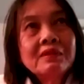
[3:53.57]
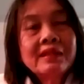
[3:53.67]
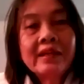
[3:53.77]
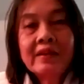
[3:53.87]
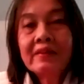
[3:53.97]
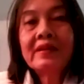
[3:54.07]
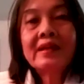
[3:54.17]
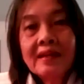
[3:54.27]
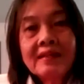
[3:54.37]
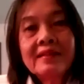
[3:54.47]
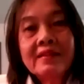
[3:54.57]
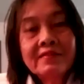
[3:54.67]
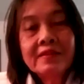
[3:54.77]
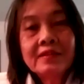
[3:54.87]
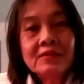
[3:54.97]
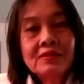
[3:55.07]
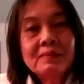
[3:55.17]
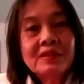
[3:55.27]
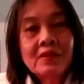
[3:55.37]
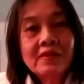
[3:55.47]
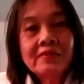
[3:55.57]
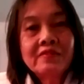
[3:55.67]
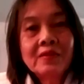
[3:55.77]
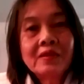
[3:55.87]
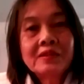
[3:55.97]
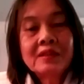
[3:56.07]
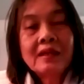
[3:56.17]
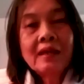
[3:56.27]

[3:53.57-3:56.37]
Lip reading: really hear the color of the instruments or the voice.